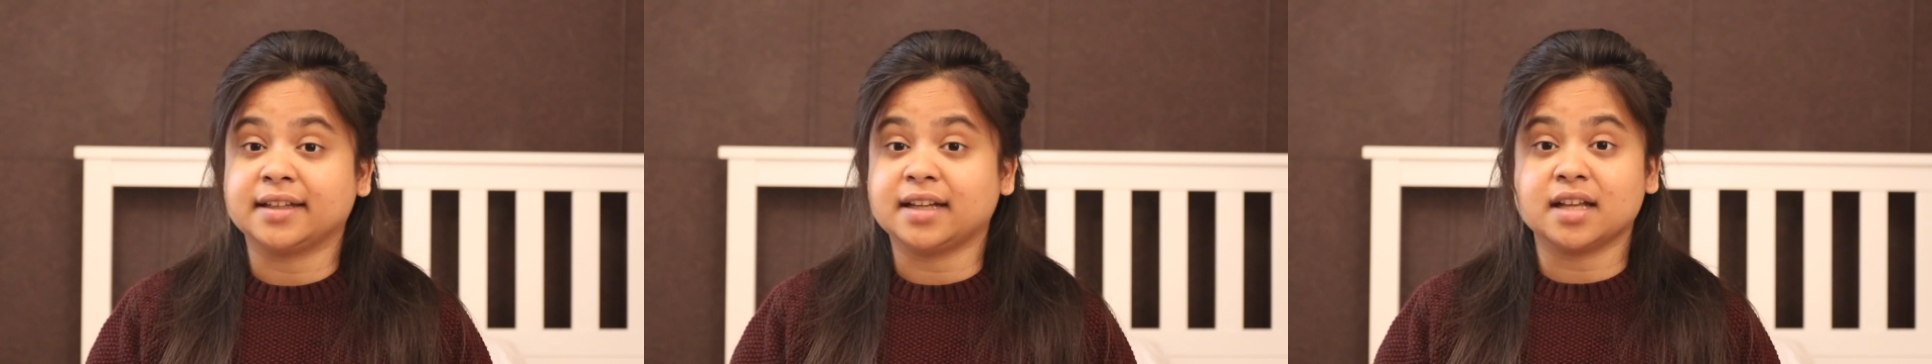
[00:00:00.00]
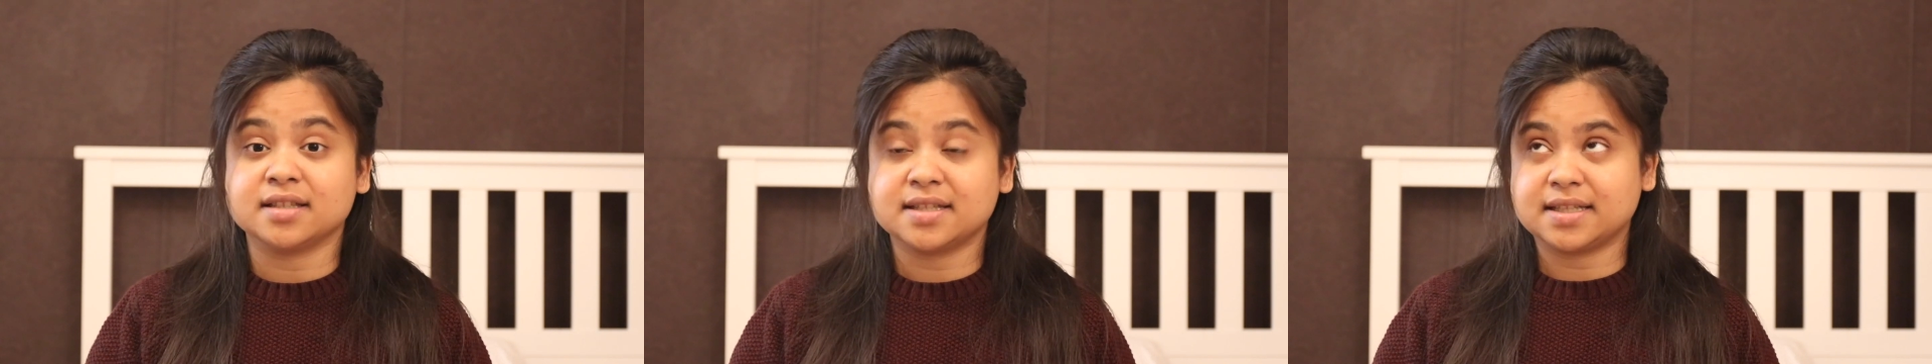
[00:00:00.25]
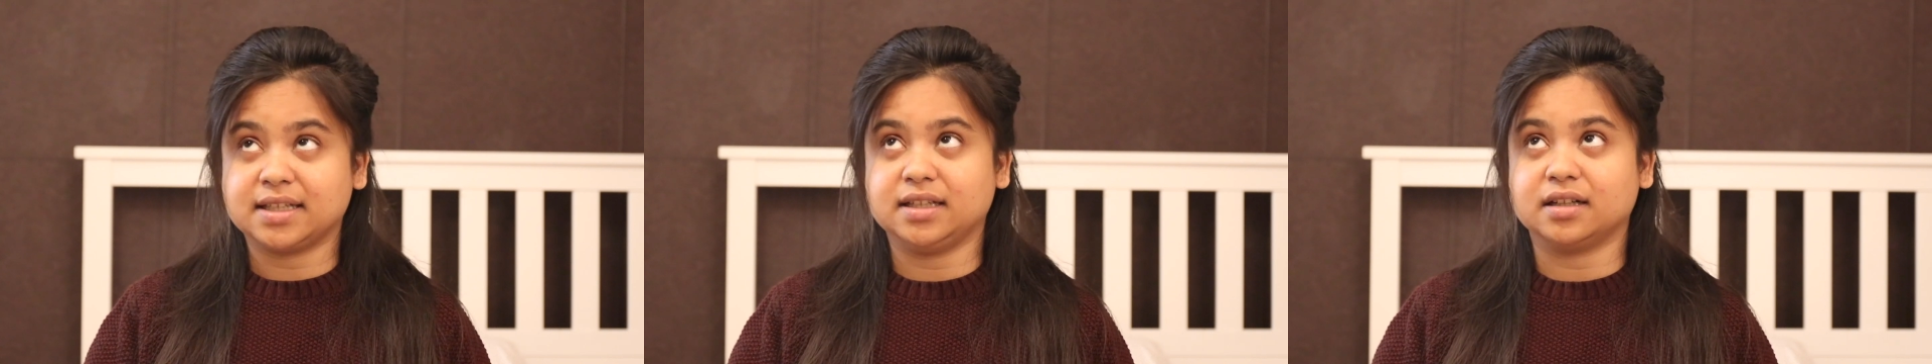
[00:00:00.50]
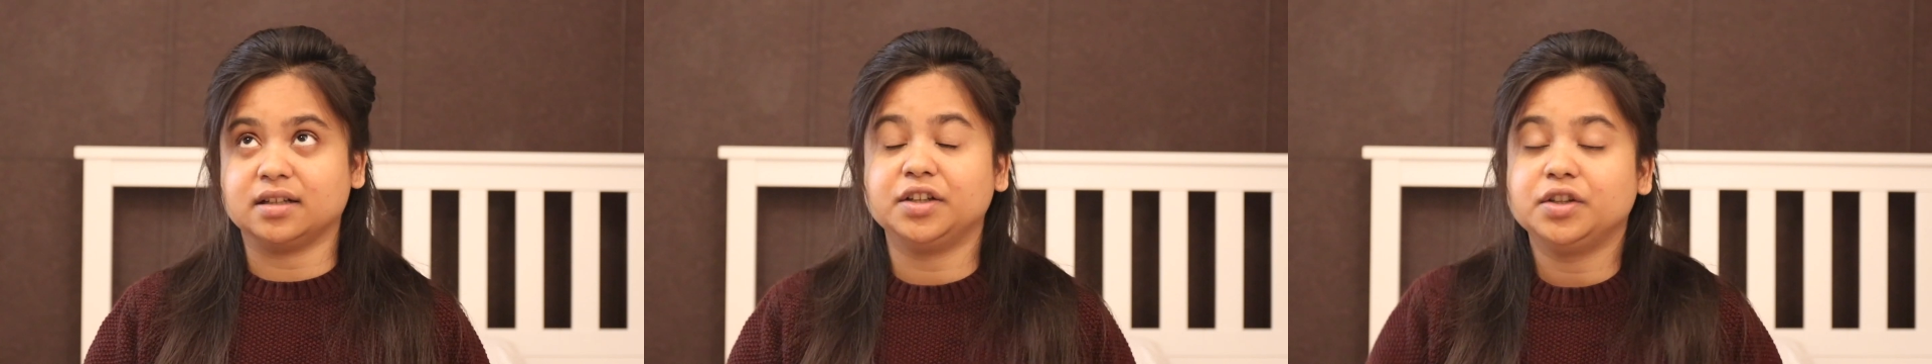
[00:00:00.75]
I can
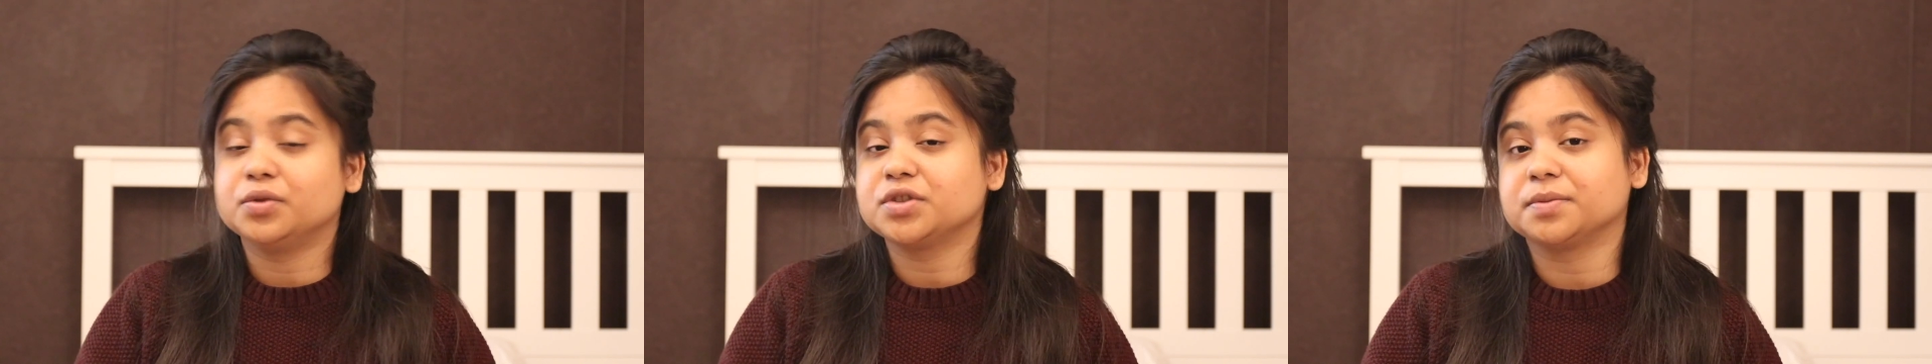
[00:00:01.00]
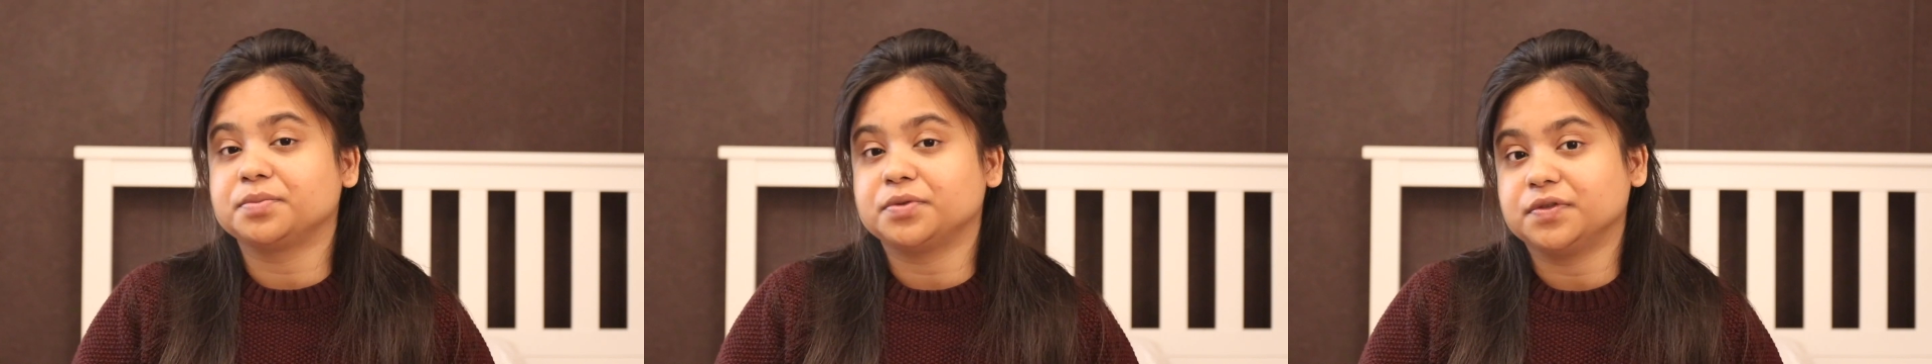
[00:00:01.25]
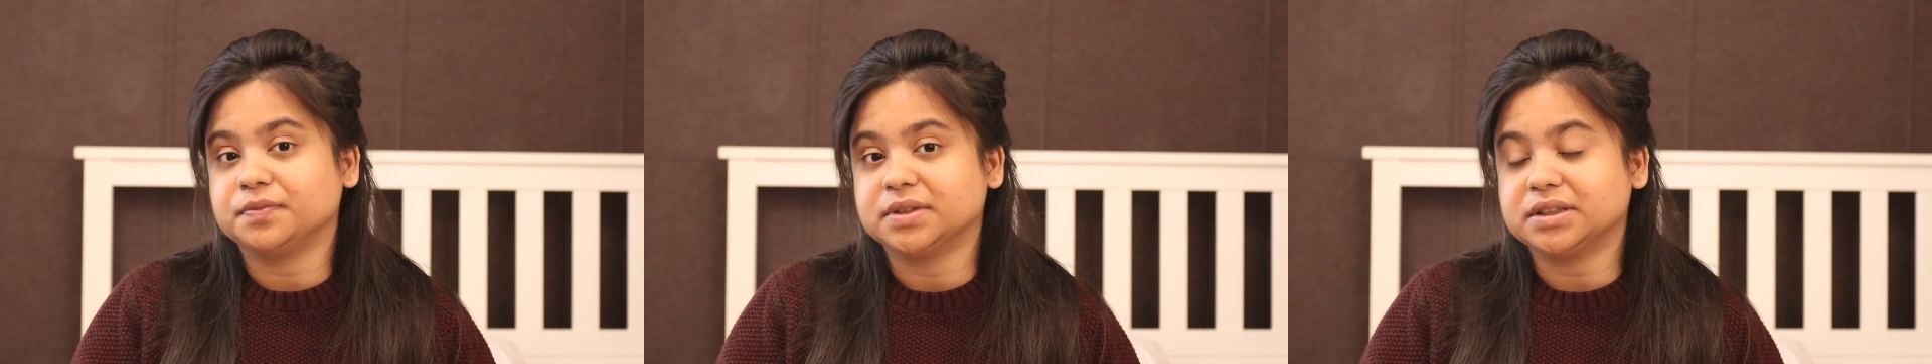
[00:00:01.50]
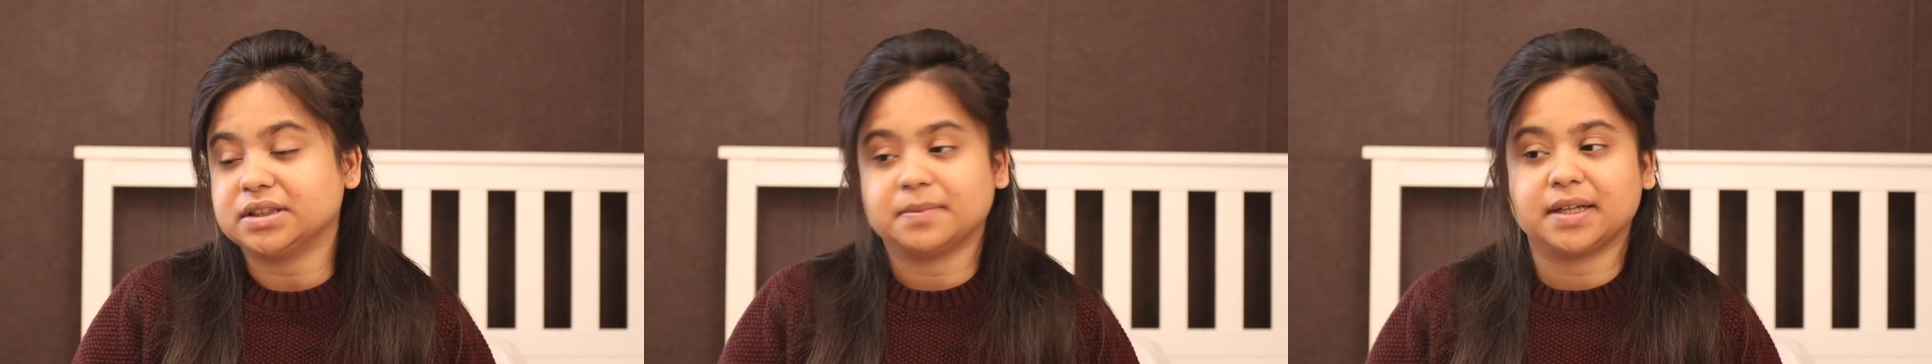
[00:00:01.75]
see a huge
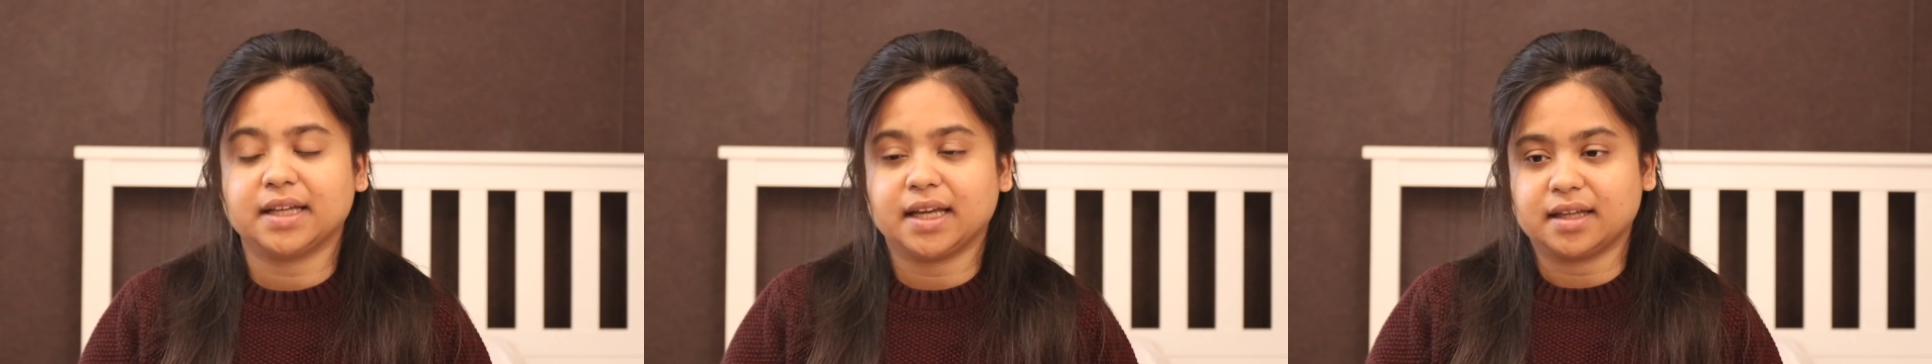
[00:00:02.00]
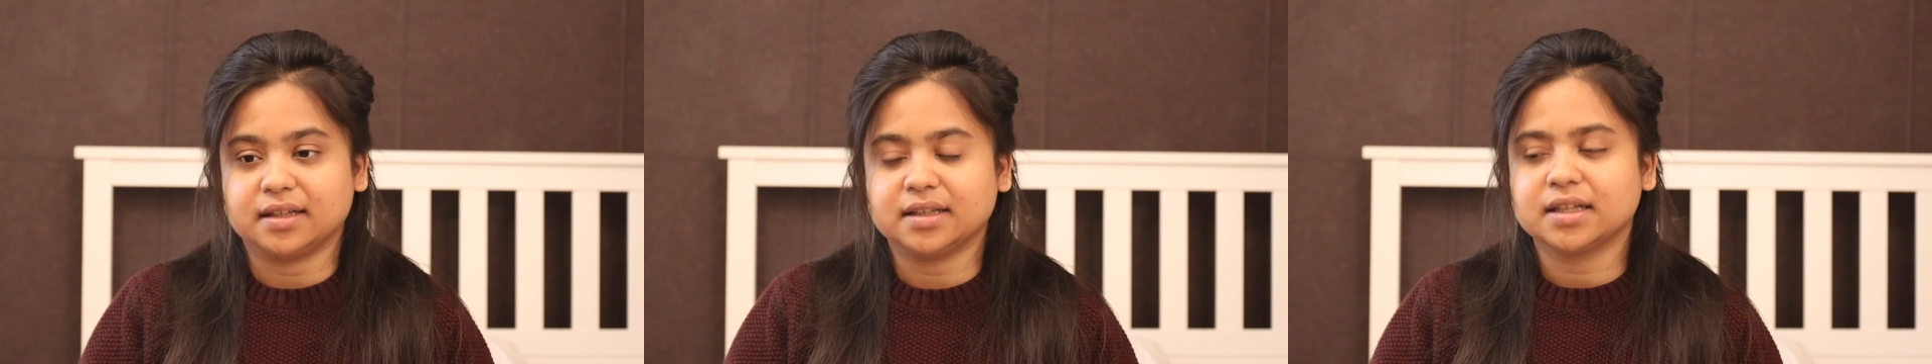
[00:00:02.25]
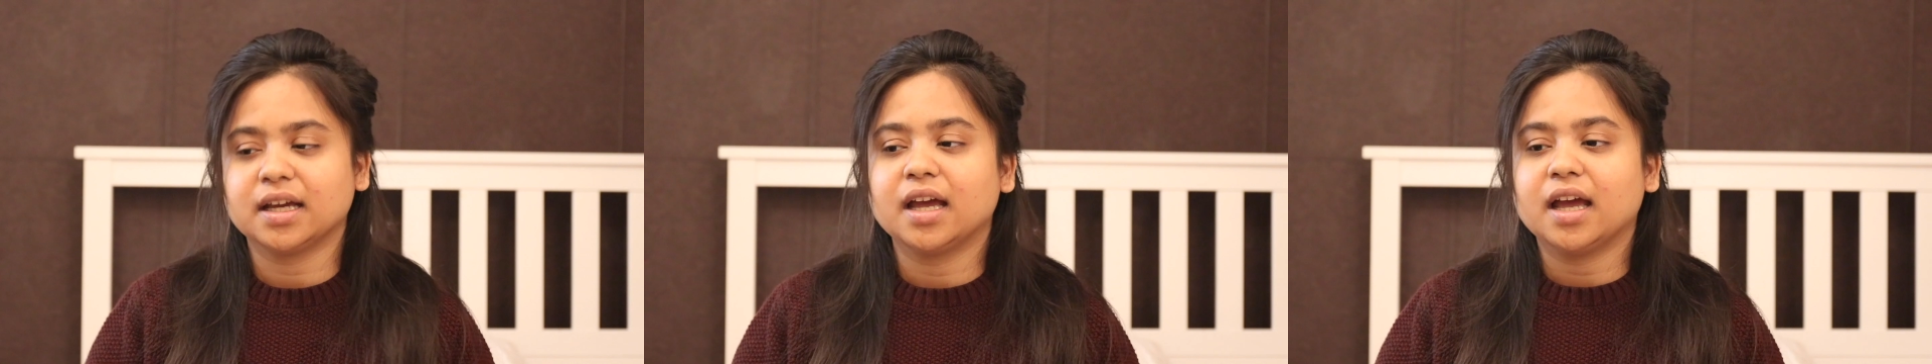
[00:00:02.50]
improvement in my health.